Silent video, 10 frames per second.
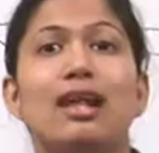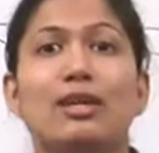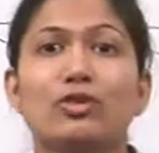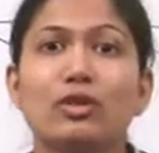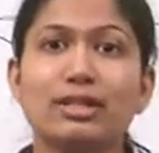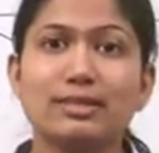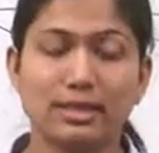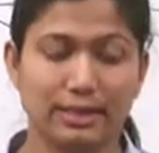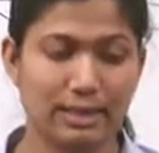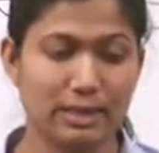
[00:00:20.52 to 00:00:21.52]
electronic
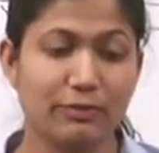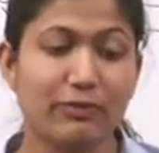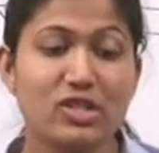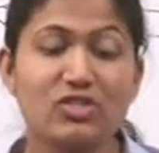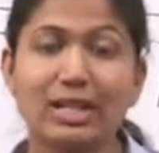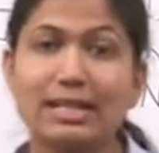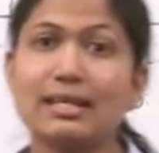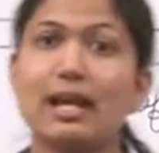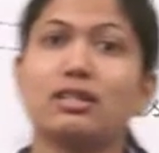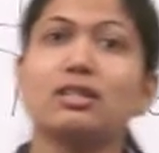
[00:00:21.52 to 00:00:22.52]
circuit which takes
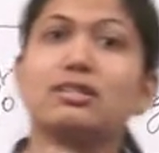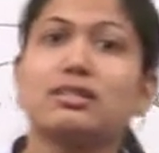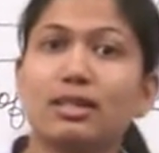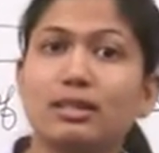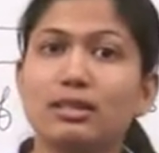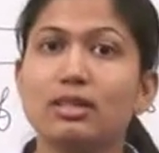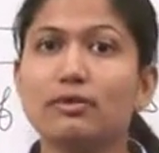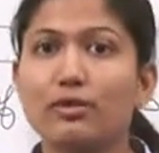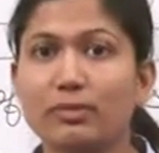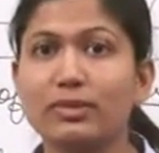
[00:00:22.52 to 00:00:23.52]
a signal
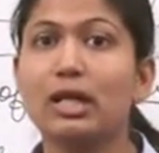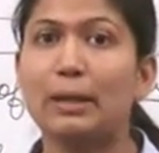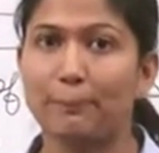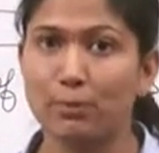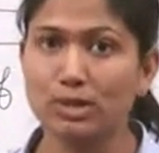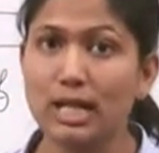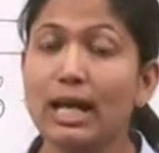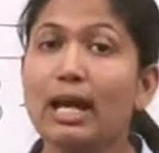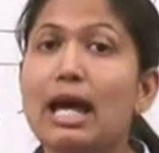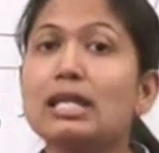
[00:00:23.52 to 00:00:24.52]
from the input
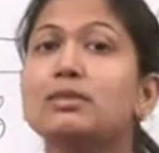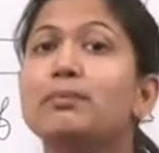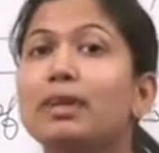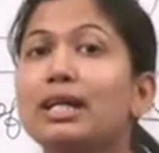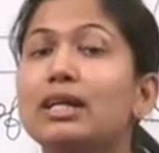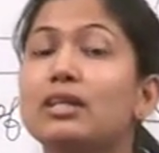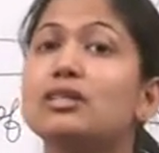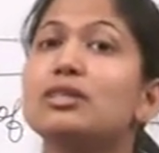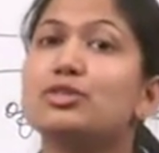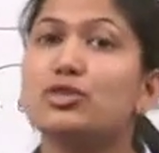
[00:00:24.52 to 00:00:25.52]
and make
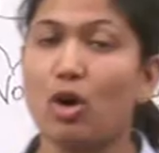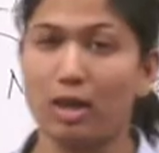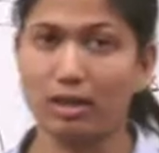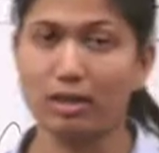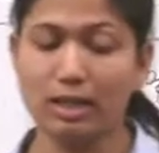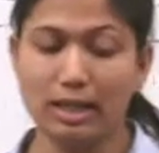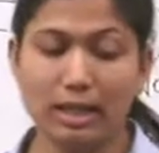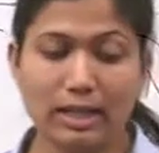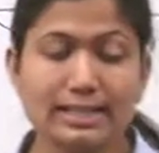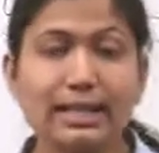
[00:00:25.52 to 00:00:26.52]
it stronger.
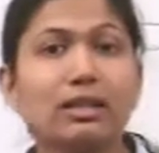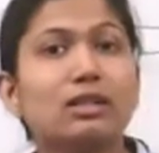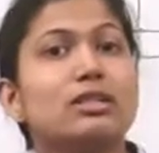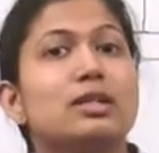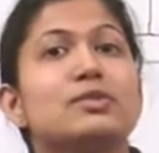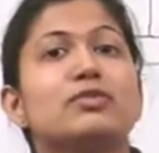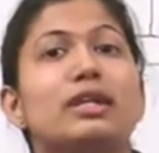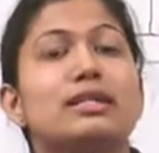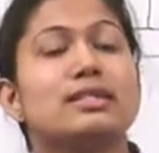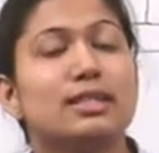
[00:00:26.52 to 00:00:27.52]
In technical terms, we
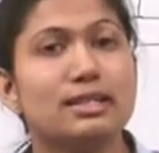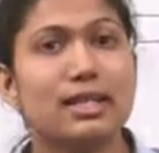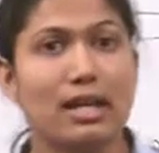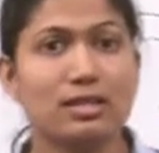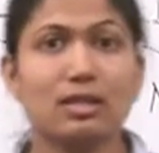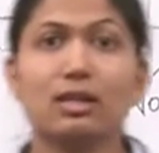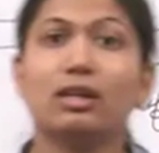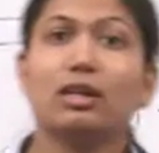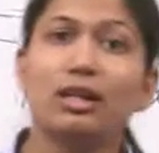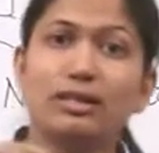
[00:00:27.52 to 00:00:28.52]
can say that
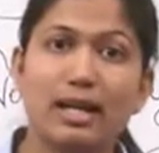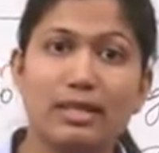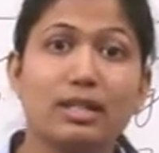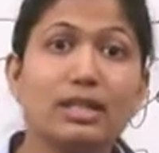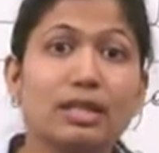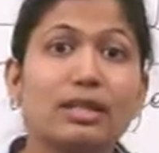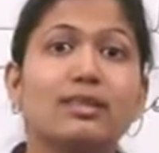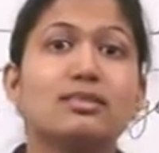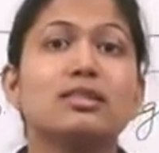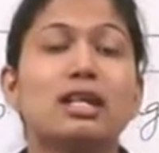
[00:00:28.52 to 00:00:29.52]
it
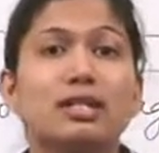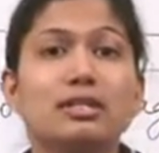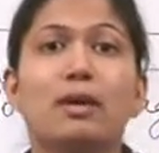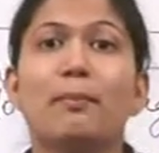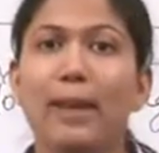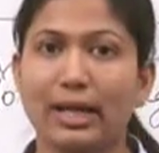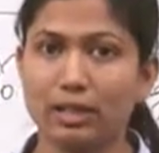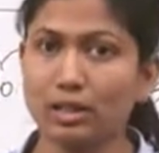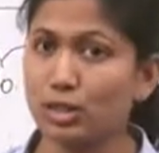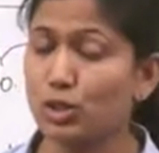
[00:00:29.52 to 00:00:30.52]
increases its
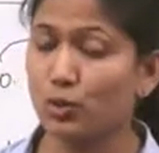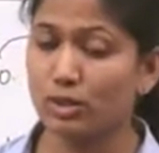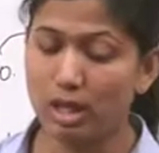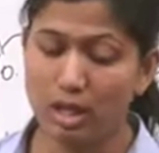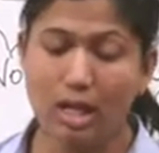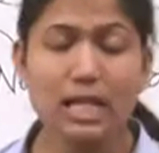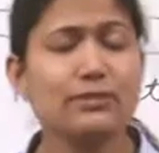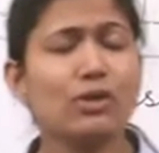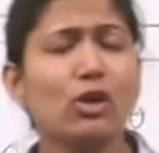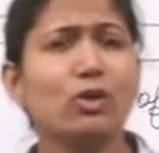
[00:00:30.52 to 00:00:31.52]
magnitude.
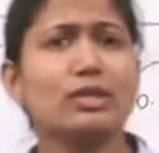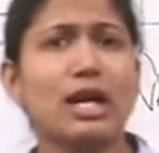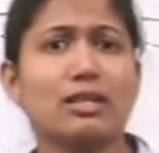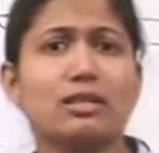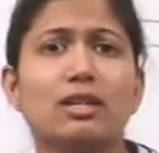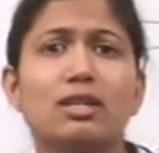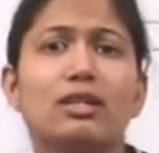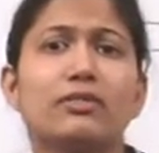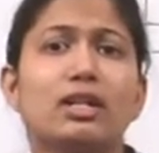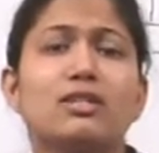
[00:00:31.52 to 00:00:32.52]
As we all know that there
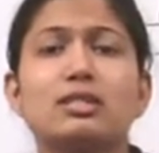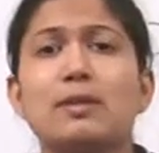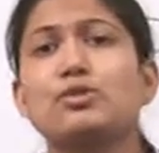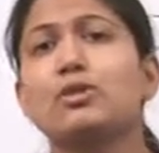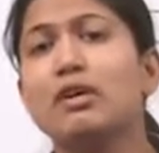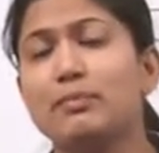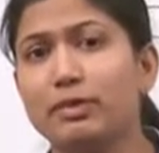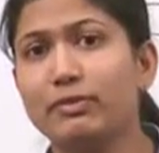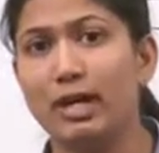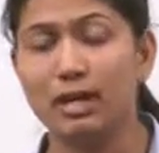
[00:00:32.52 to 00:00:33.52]
are various types of
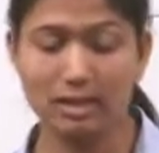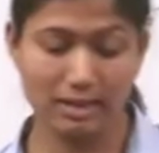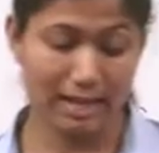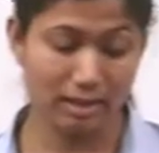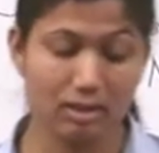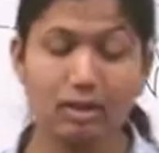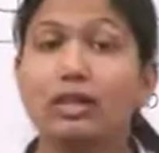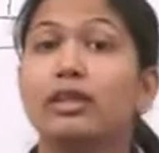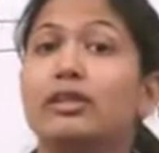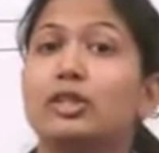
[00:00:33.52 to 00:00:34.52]
amplifier like
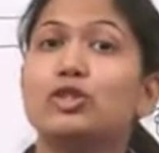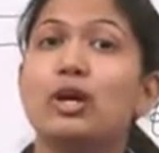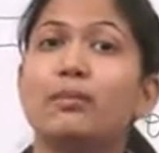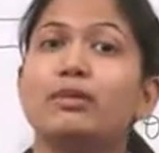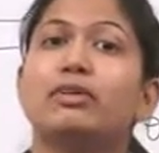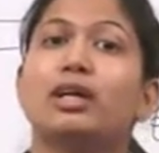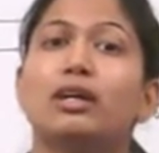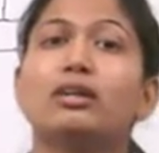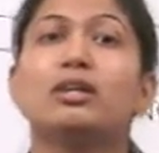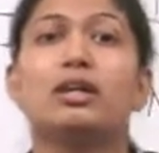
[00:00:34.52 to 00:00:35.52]
radio
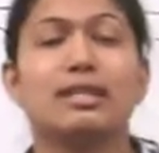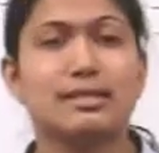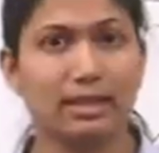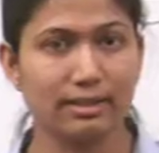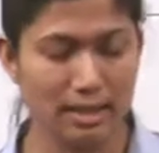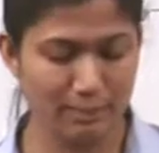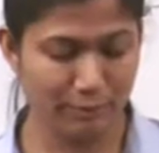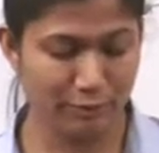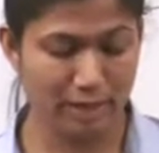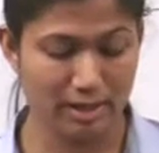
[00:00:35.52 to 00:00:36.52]
amplifier, signal
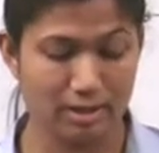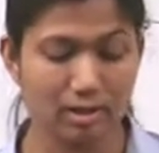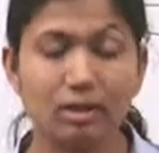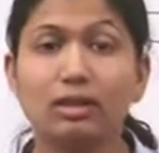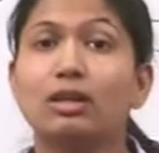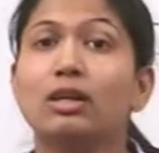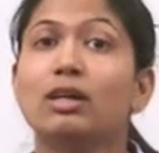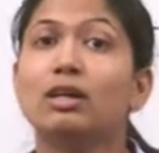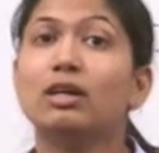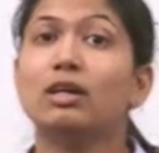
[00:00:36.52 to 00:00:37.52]
amplifier,
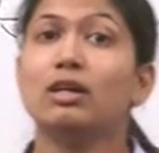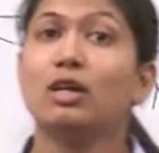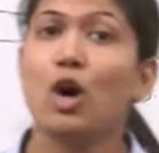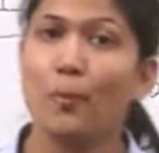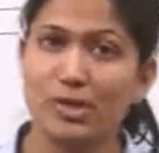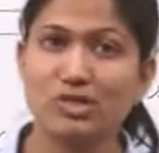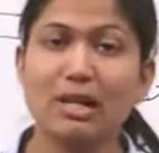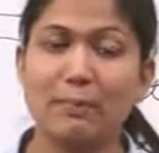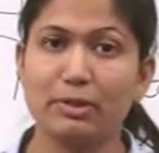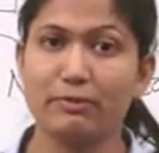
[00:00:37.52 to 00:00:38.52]

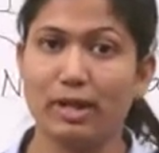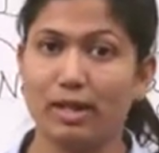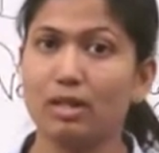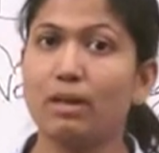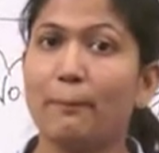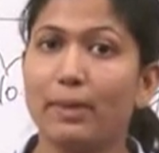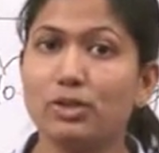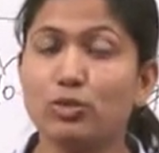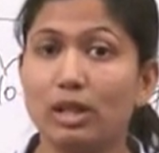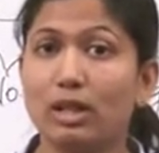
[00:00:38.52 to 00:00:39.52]
operational amplifier.
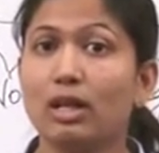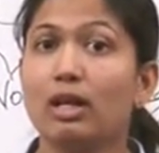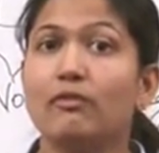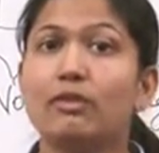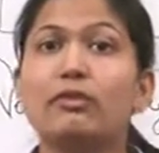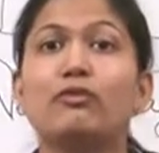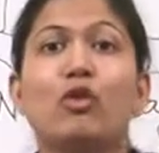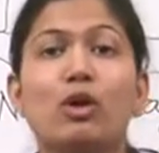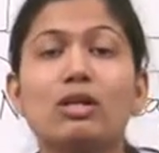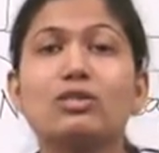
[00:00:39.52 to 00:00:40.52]
But today we will
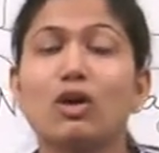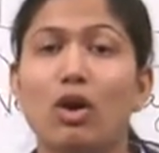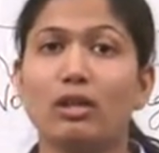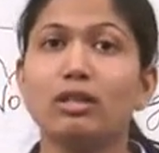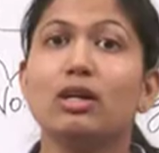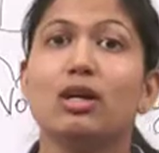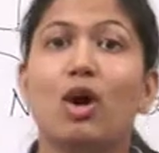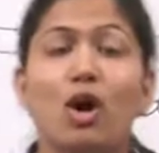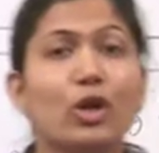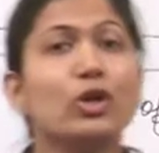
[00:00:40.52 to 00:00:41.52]
focus on
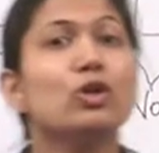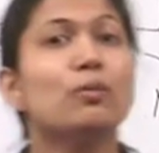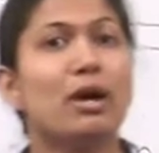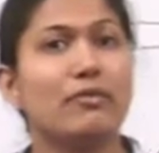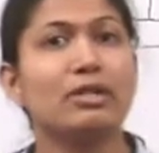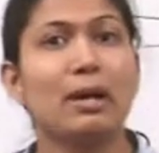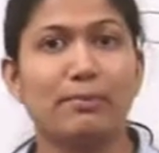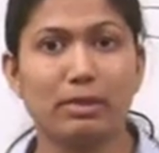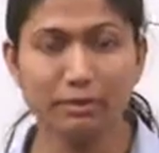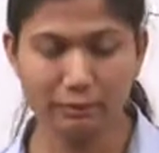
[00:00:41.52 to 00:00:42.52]
audio power
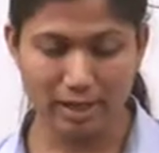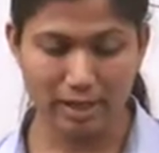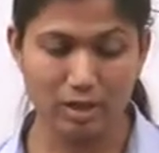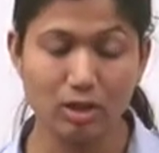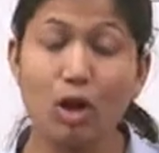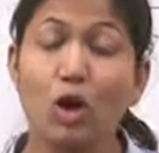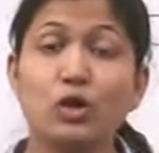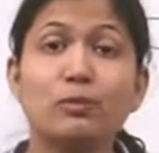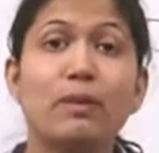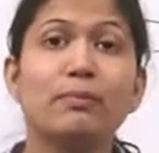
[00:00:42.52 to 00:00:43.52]
amplifier.
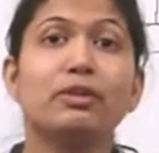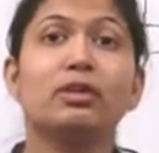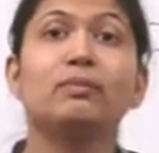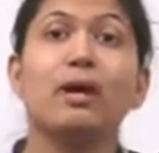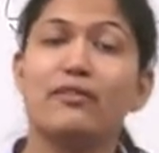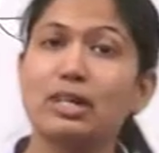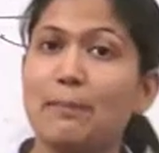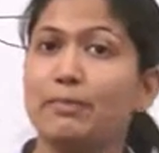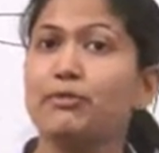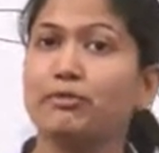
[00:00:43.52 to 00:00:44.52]
Audio power
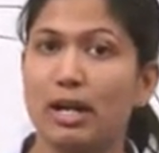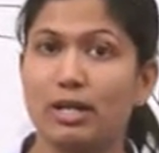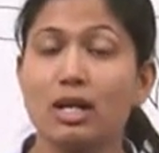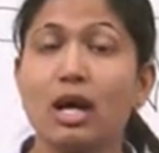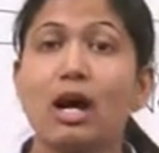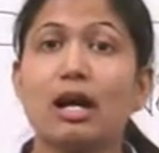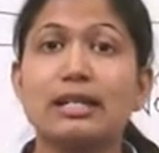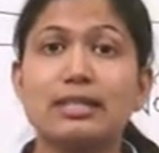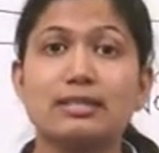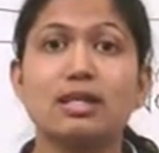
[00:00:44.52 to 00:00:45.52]
amplifier are
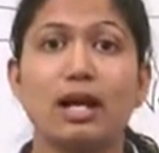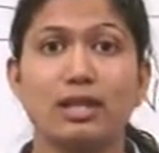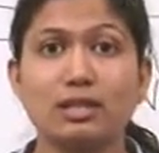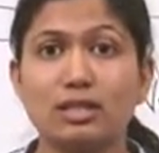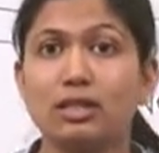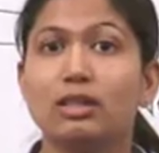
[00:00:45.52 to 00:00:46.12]
designed